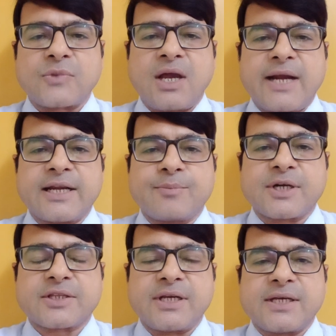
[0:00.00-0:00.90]
And
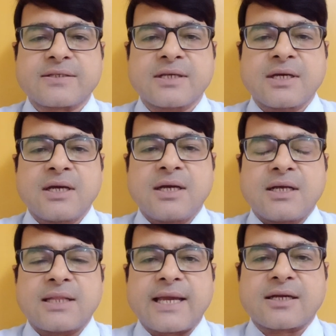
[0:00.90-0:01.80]
number three is,
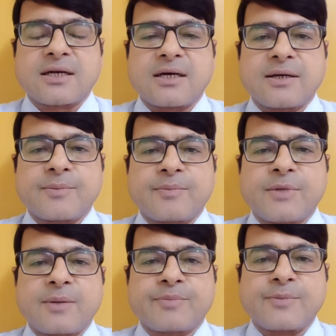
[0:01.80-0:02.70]
like
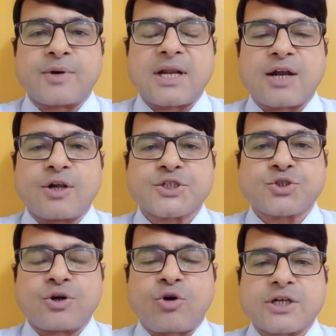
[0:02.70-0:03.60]
people are
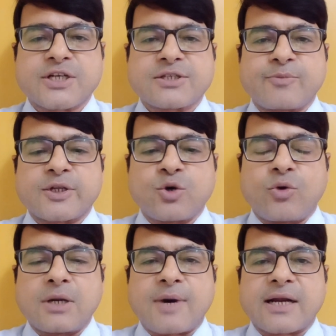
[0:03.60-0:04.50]
also cautious about the
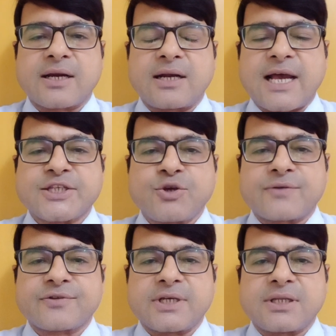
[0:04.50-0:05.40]
world market. As you
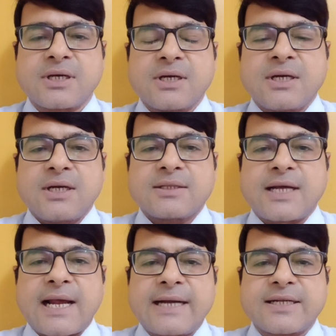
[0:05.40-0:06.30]
have seen,
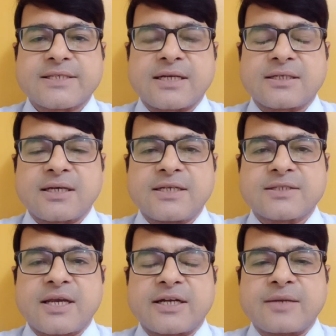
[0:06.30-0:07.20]
that IT sector
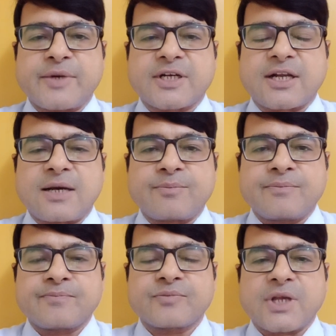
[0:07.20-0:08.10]
is getting beaten up,
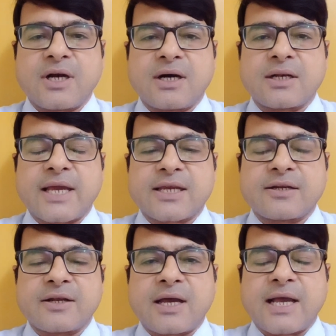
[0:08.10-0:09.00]
like
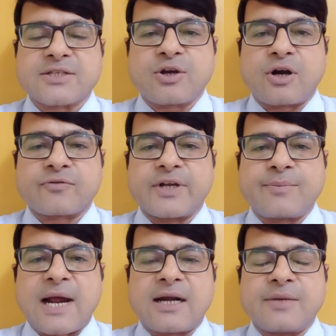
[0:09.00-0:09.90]
it has got very
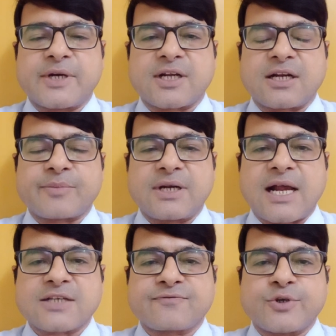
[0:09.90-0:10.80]
badly beaten up in
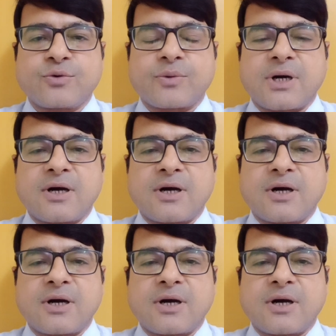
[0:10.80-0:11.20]
last few